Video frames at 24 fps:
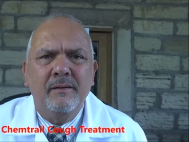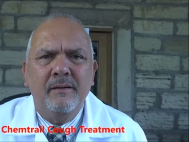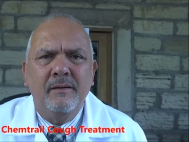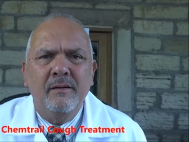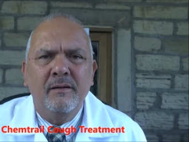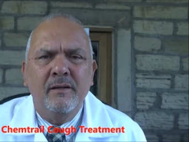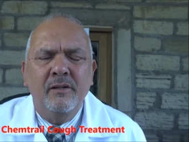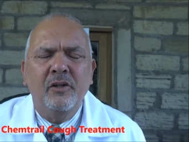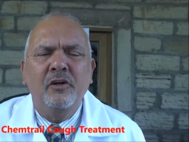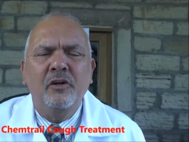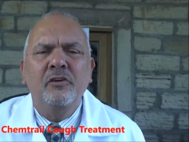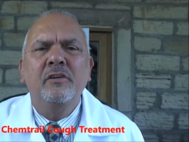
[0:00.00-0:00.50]

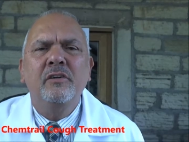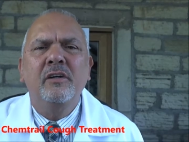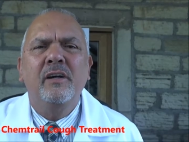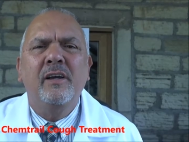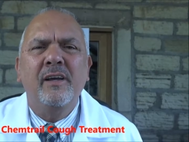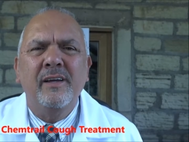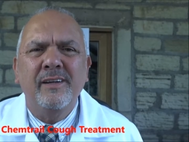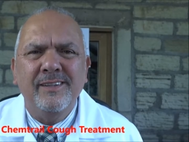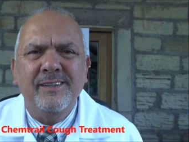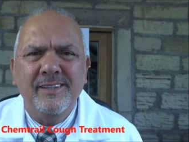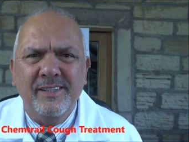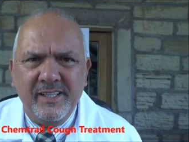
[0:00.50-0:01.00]
lung
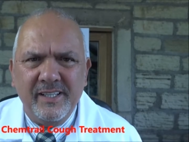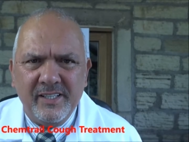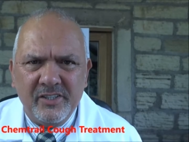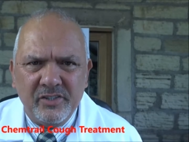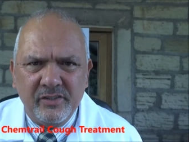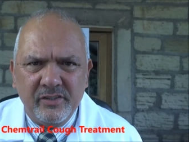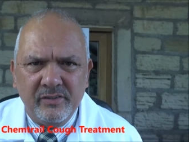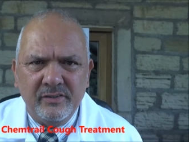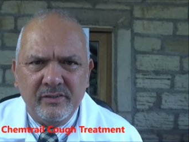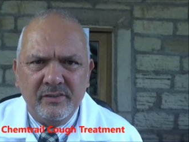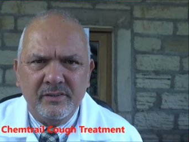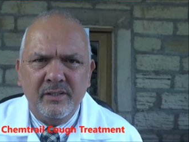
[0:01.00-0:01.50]

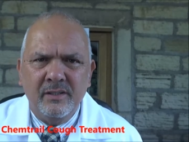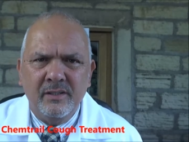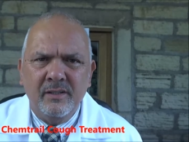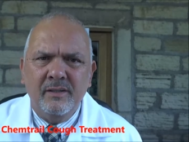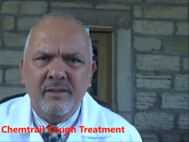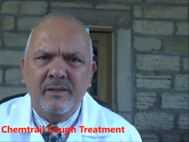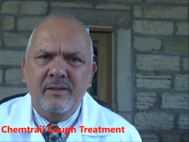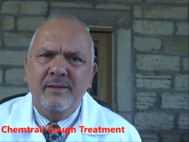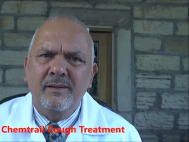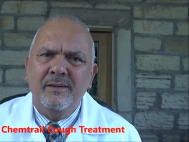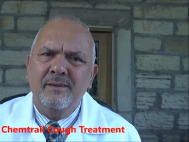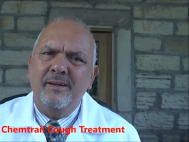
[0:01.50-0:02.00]
conditions
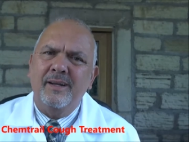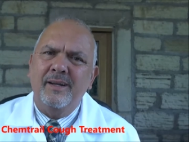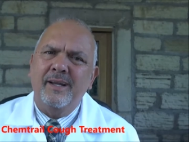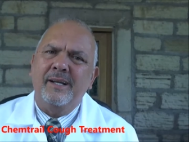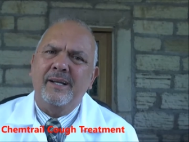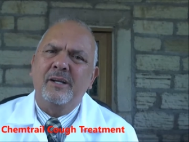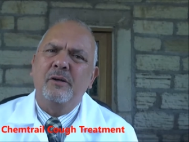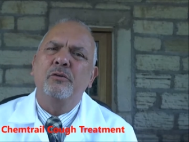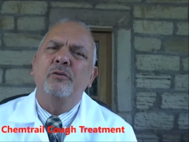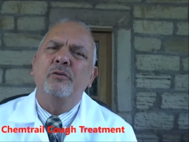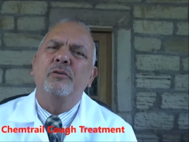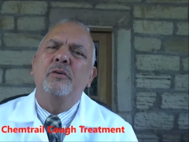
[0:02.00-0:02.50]
that I
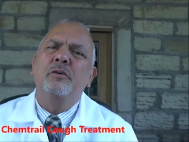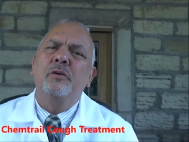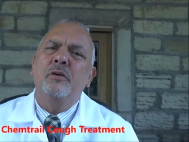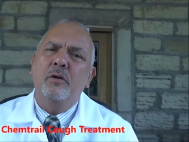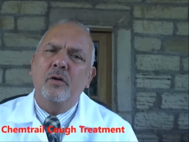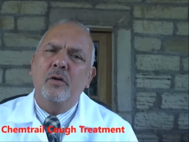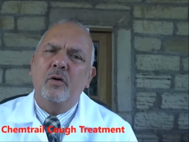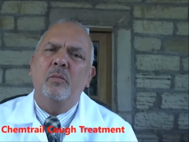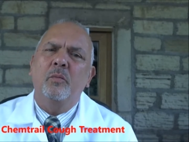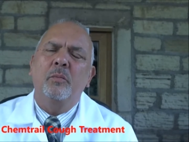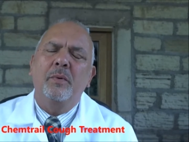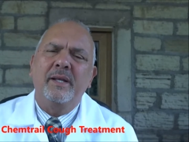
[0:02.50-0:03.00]
couldn't
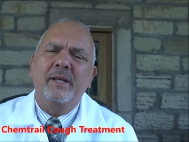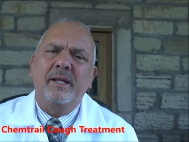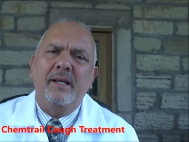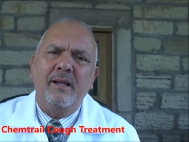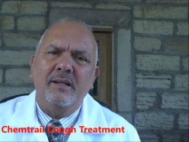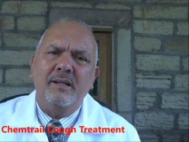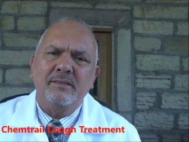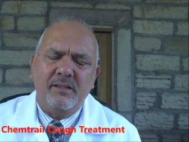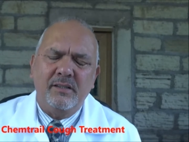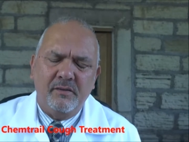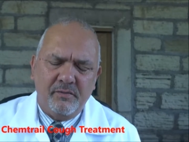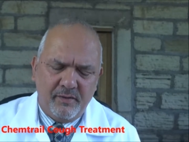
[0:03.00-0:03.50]
normally
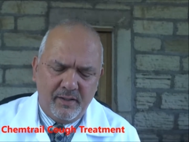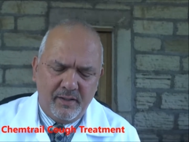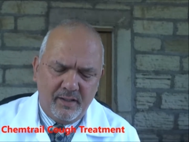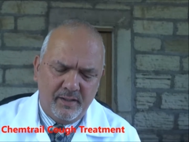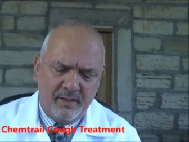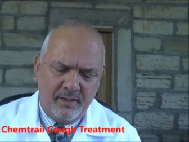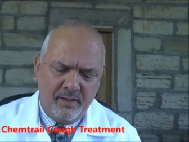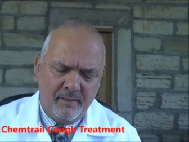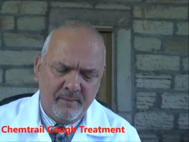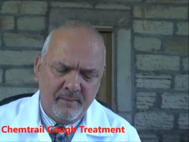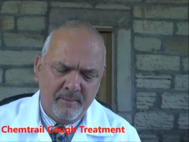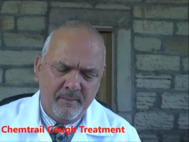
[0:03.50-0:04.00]
classify.
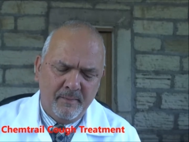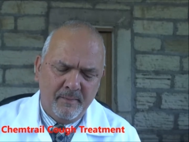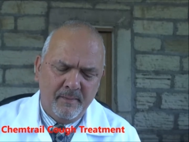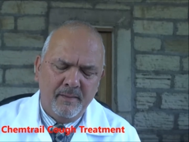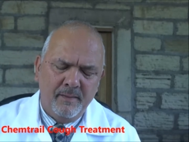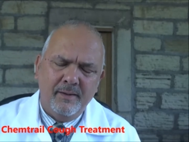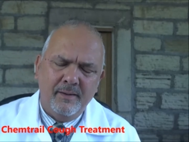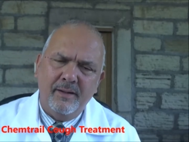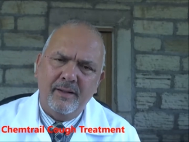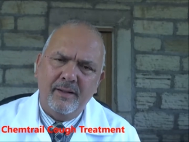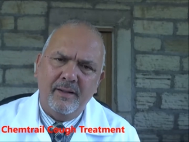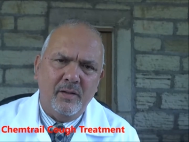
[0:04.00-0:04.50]

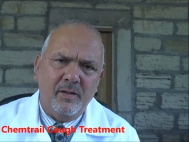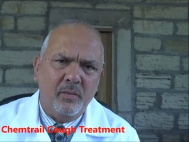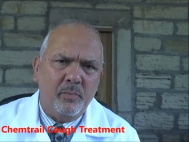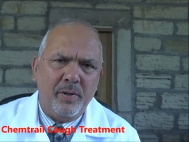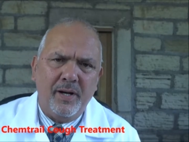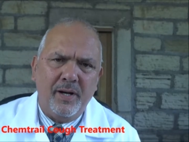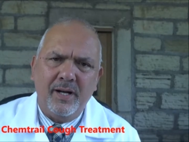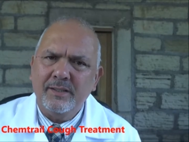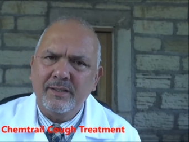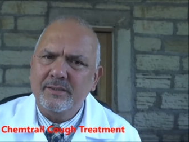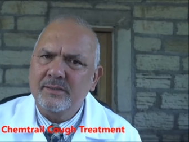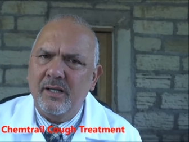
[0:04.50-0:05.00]
In the
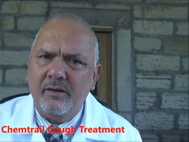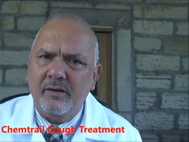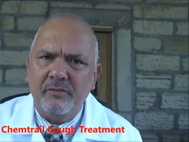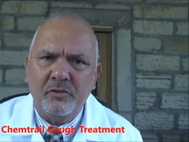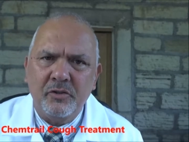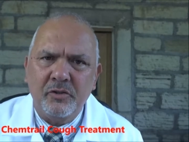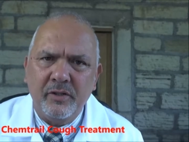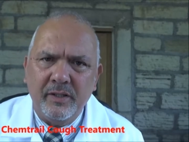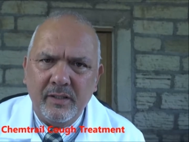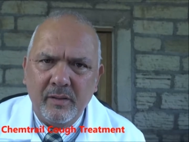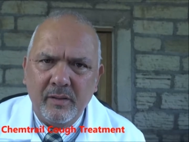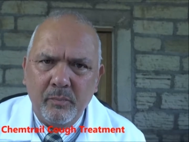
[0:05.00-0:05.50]
past I've
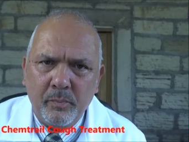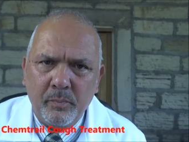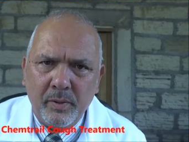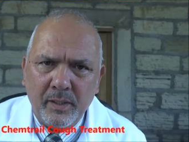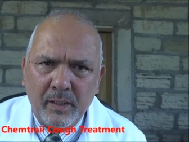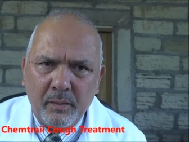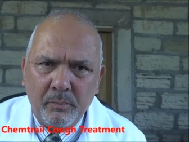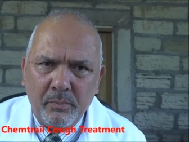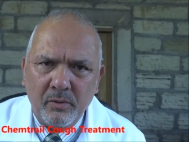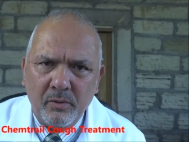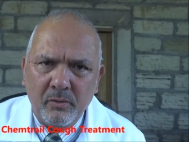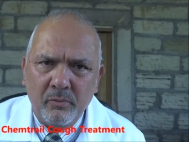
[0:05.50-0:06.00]
treated
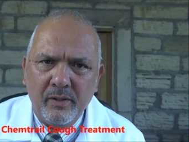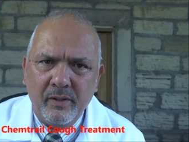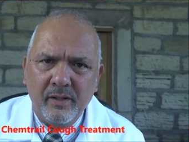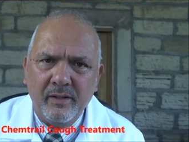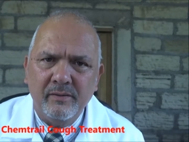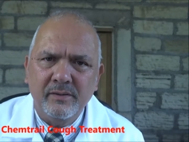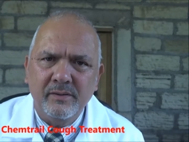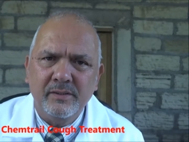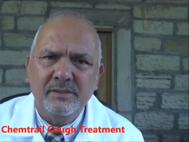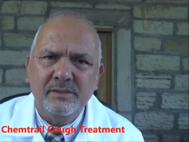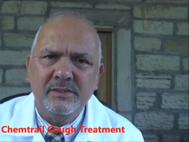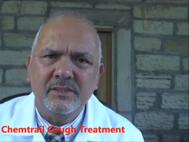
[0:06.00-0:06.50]
people
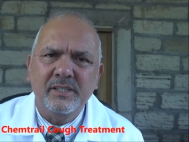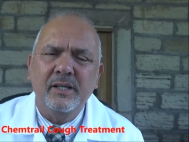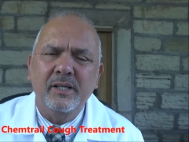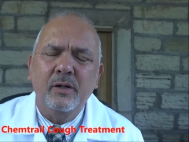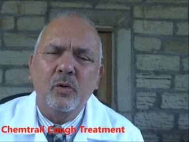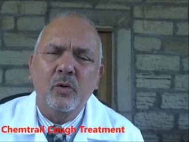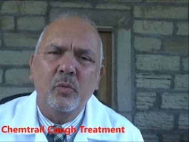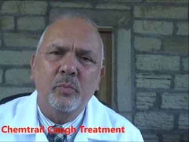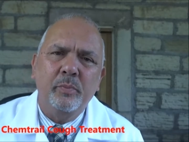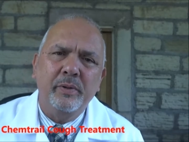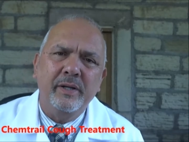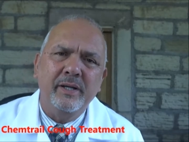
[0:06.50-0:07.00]
with
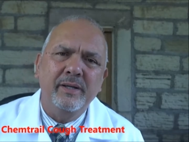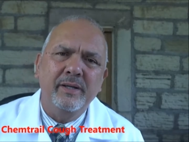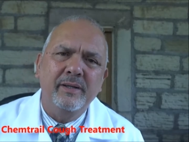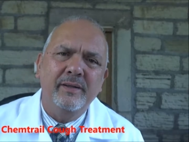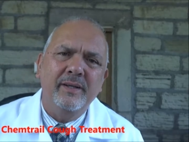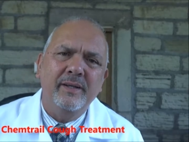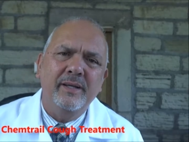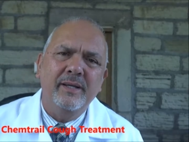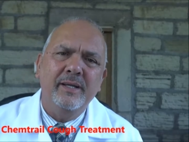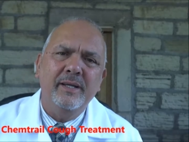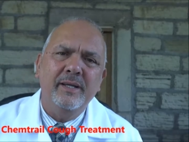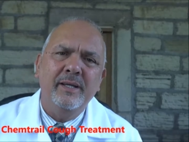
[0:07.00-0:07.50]

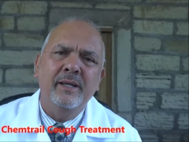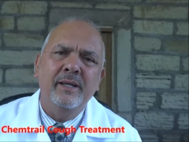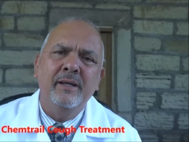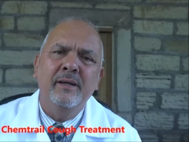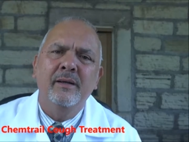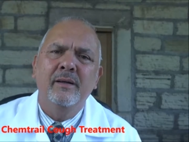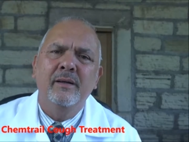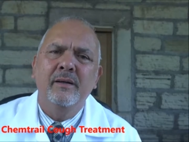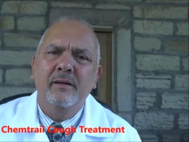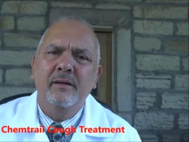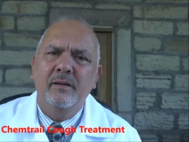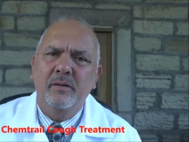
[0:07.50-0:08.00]
COPD
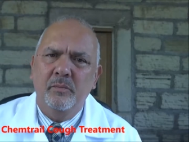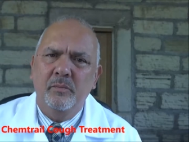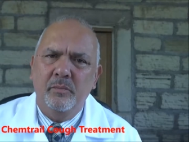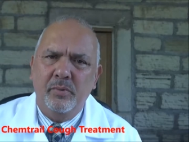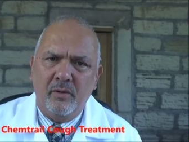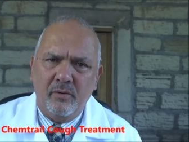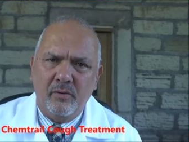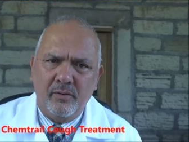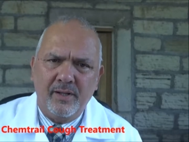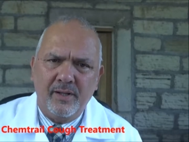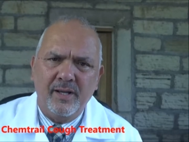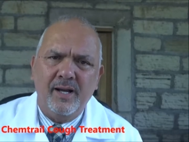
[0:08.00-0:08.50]
and
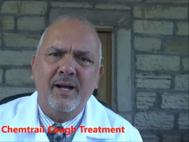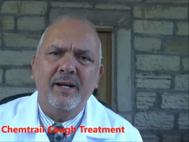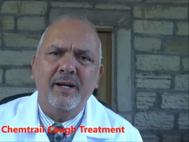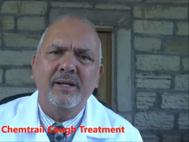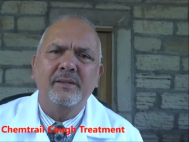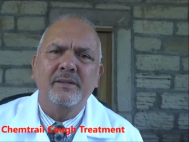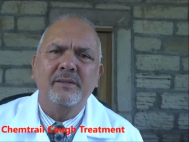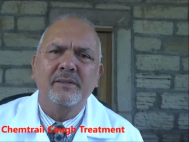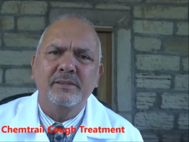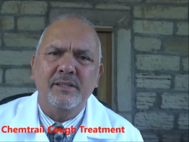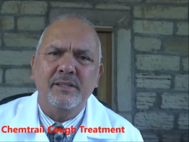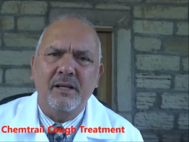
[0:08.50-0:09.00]

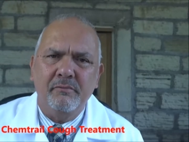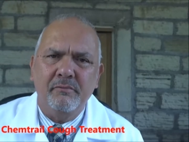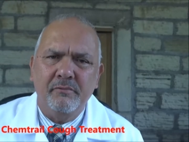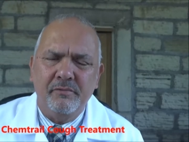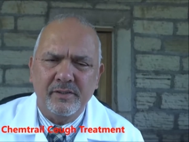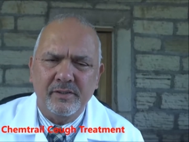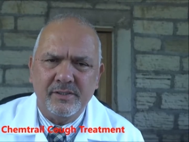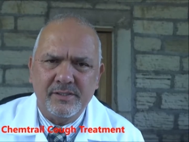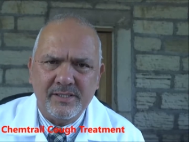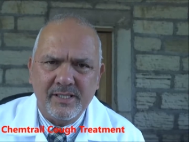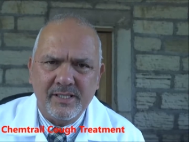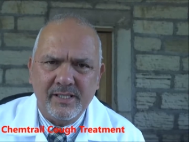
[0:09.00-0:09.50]
bronchitis,
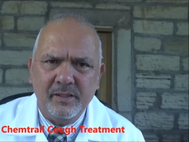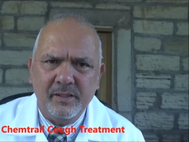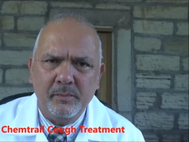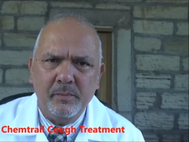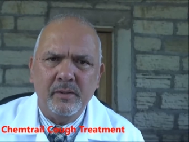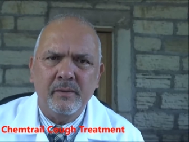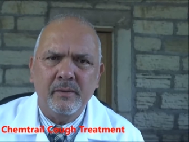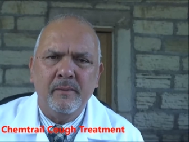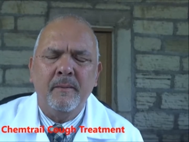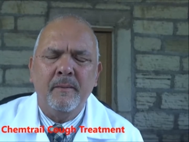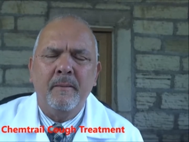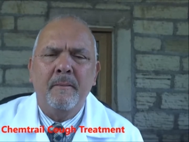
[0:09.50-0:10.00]

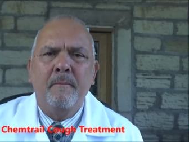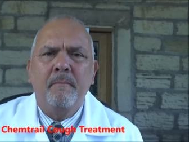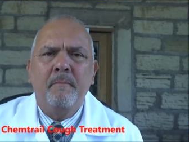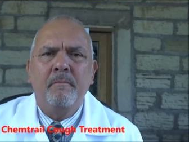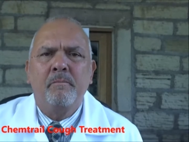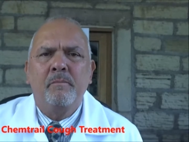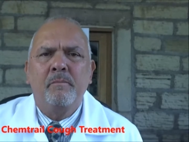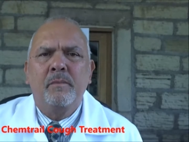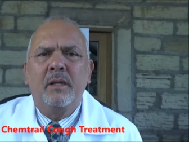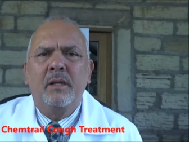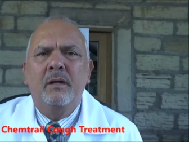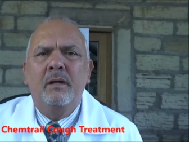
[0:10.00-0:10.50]
emphysema,
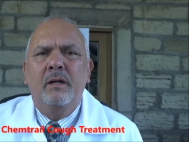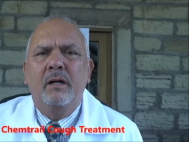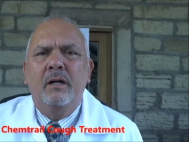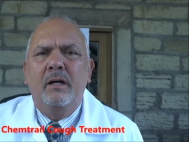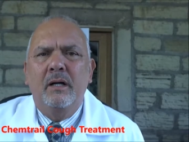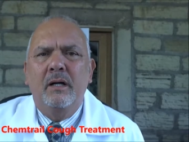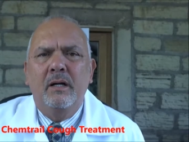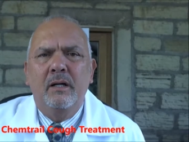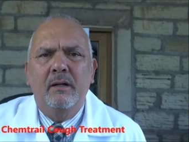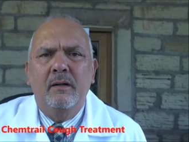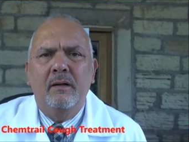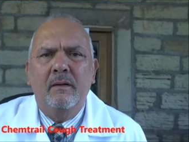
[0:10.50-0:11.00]

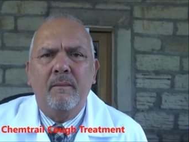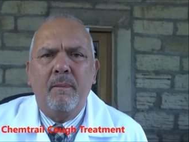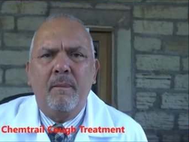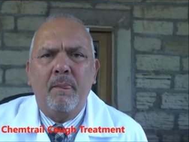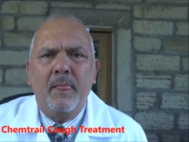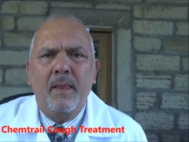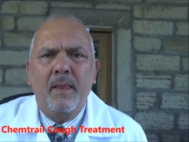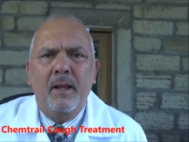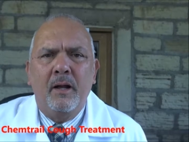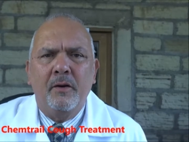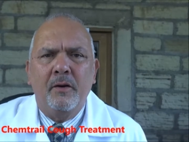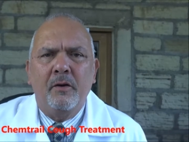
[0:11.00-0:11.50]

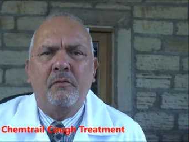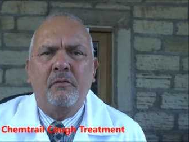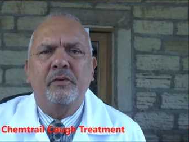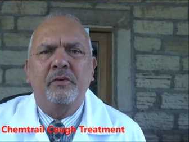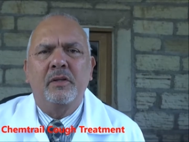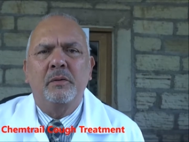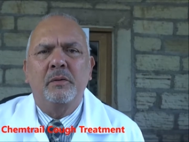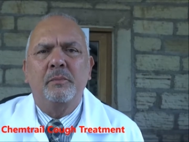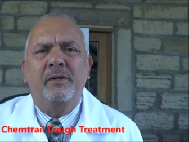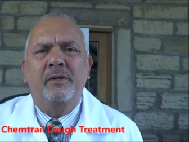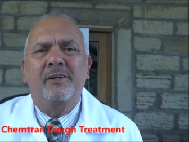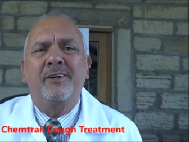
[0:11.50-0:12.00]
and offered
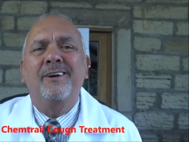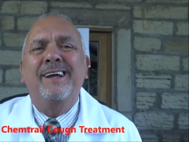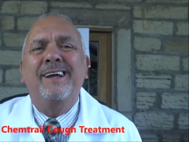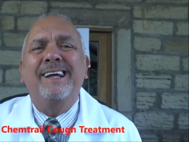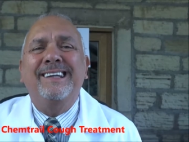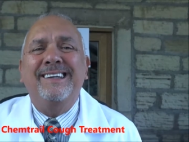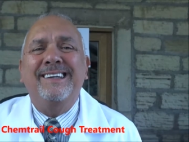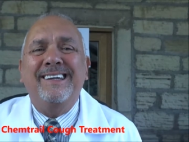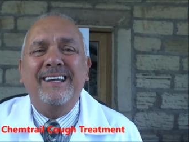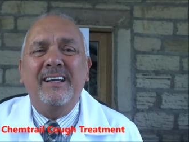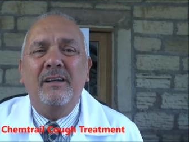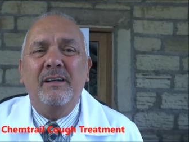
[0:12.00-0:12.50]
them a
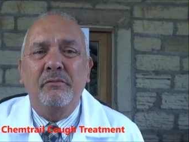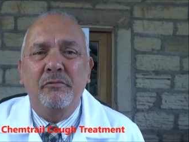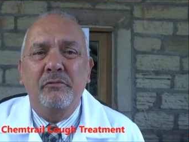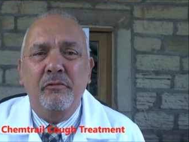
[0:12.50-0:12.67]
great deal of